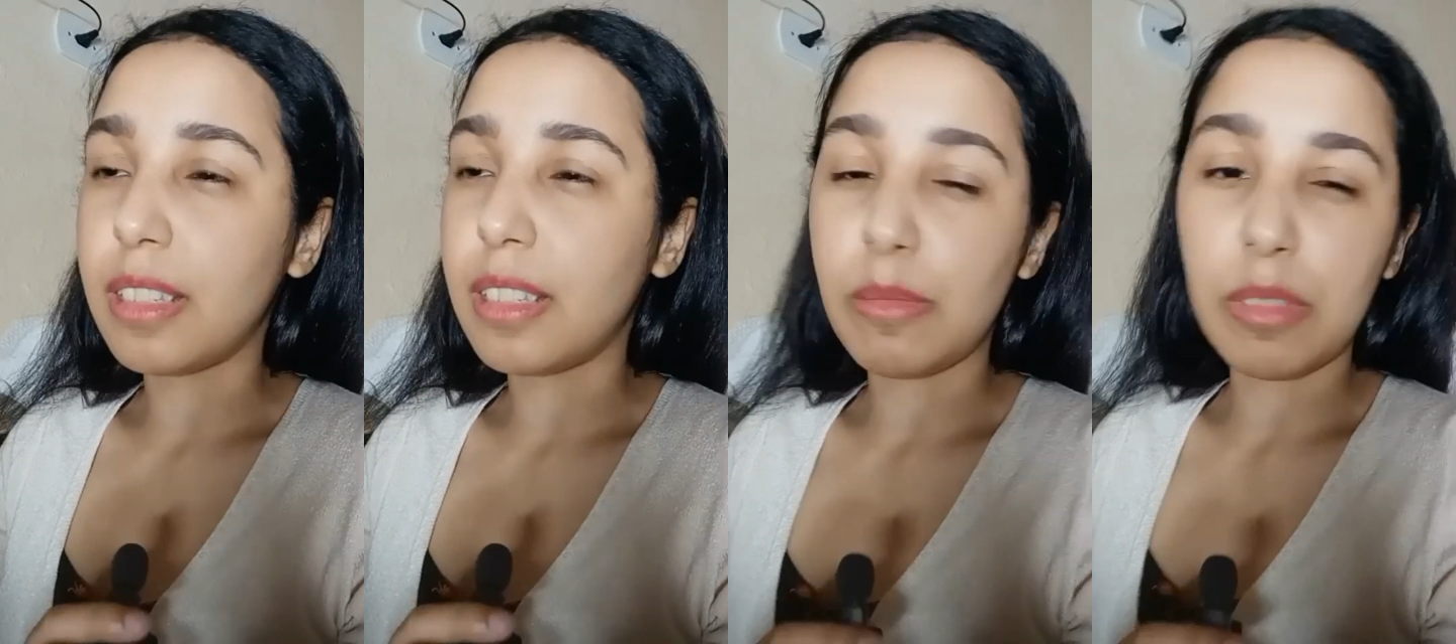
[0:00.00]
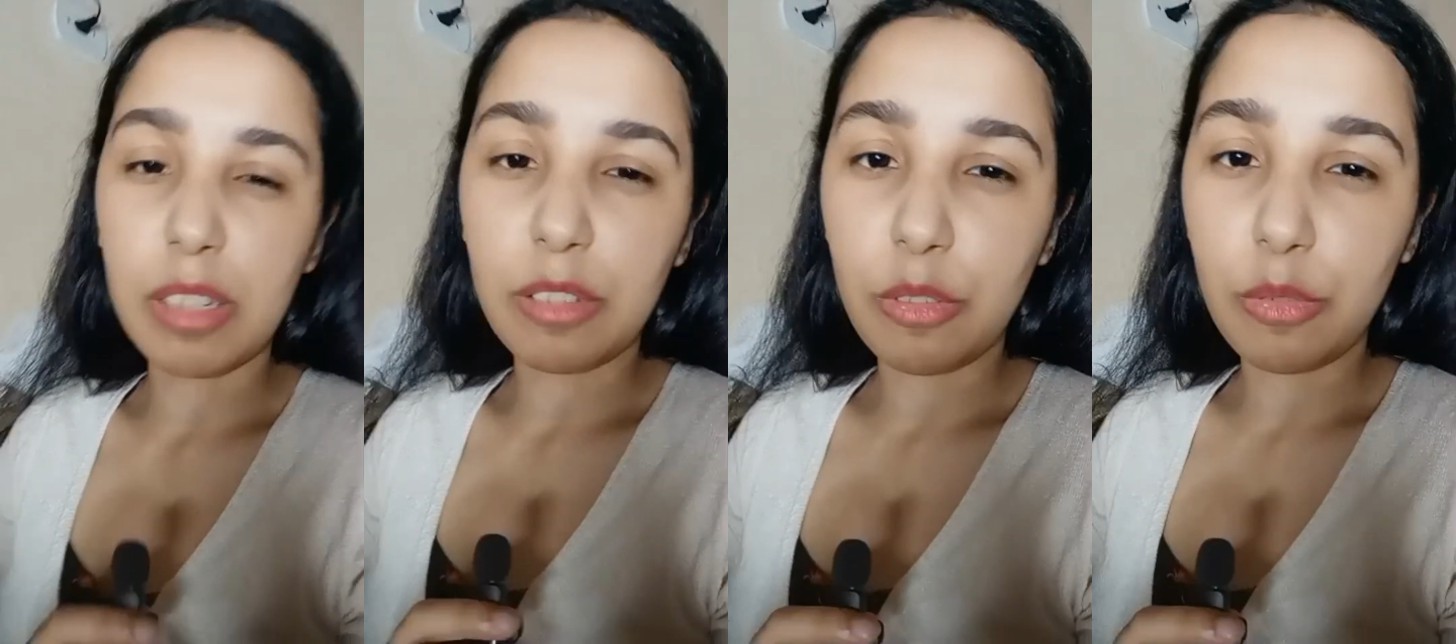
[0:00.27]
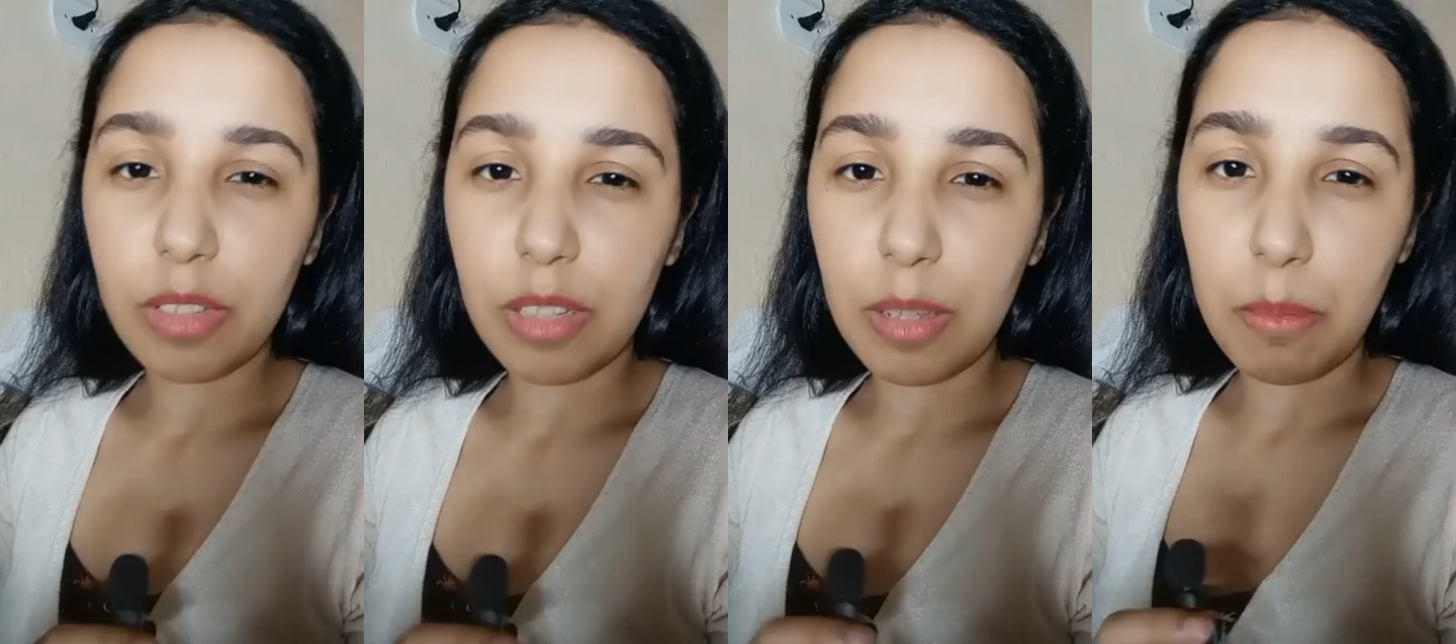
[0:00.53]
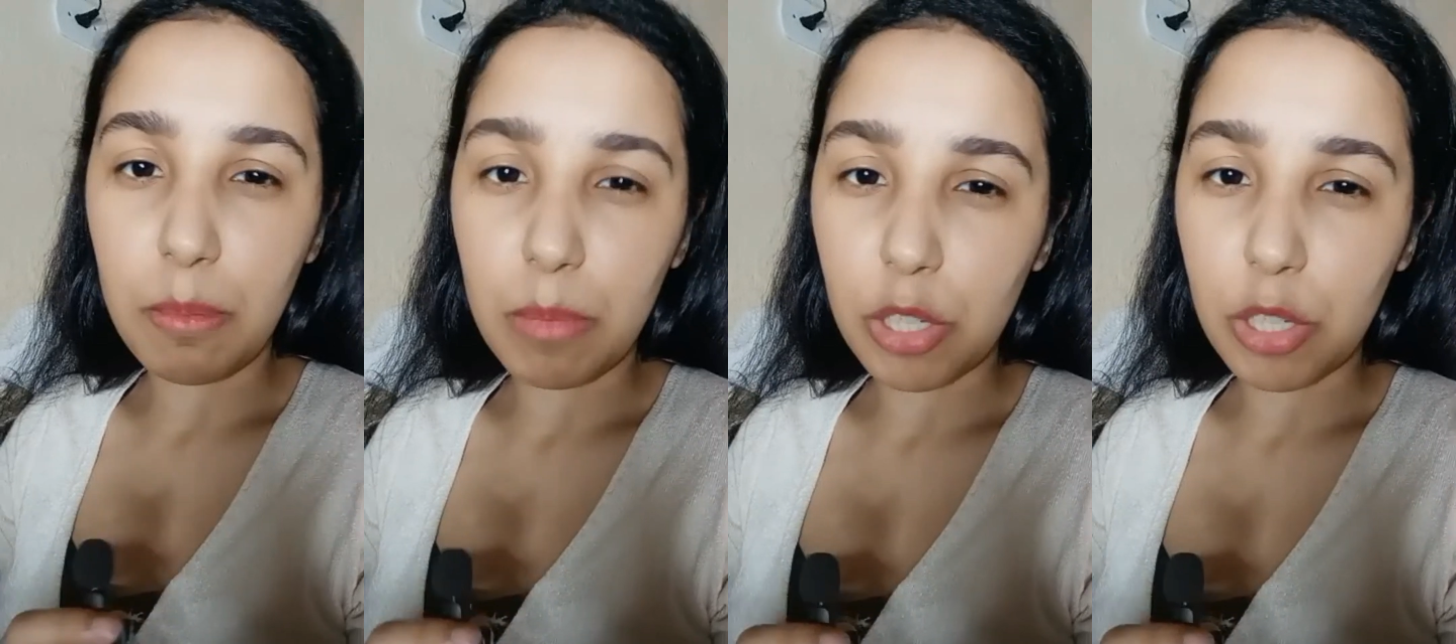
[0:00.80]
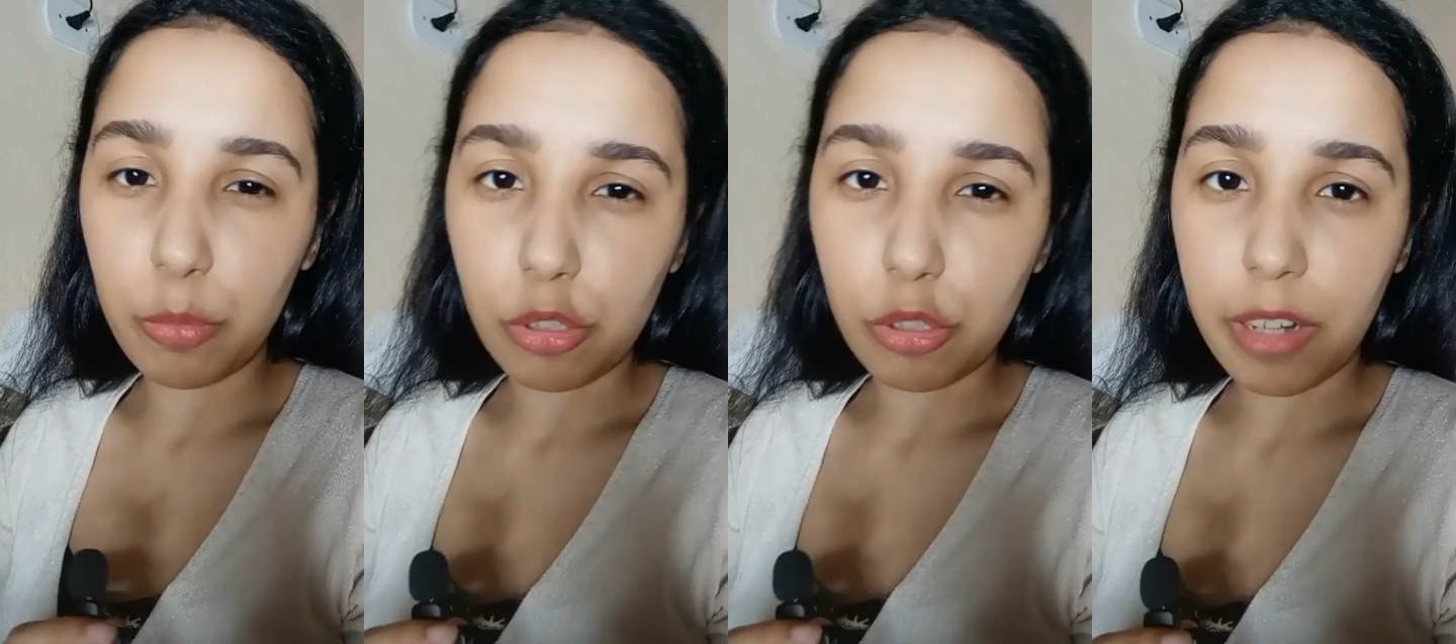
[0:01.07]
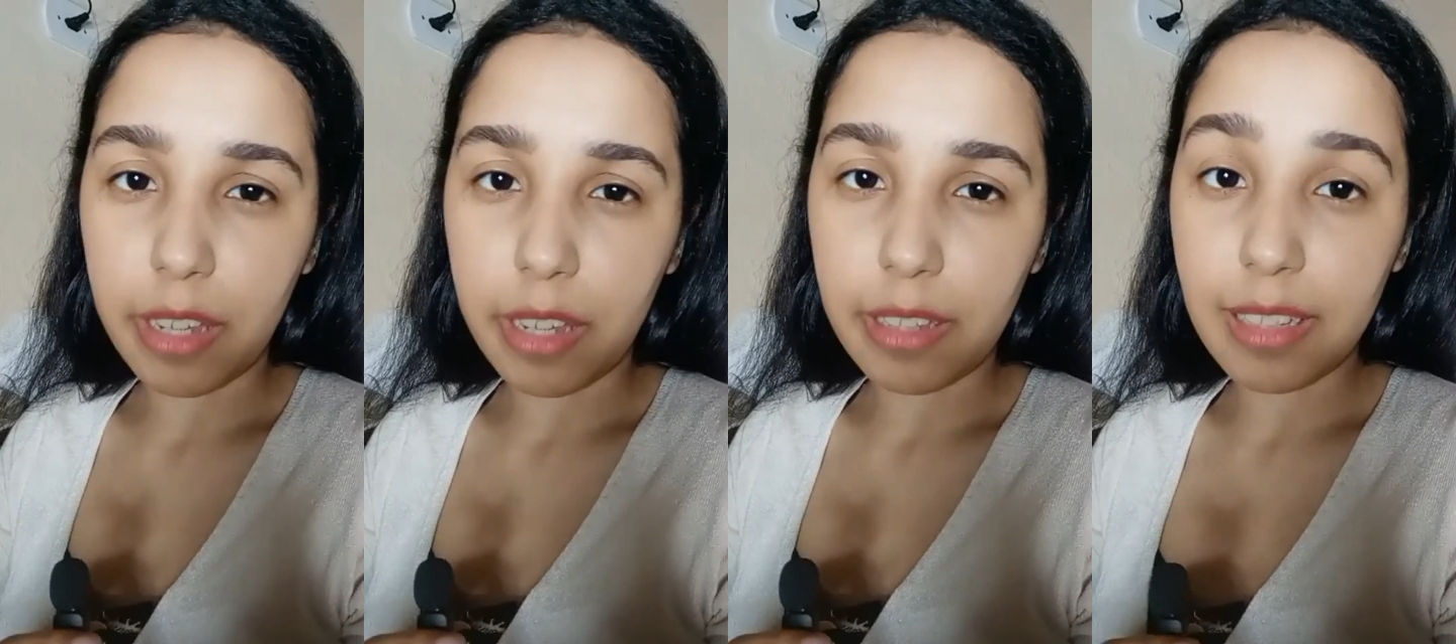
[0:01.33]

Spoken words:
don't see much progress in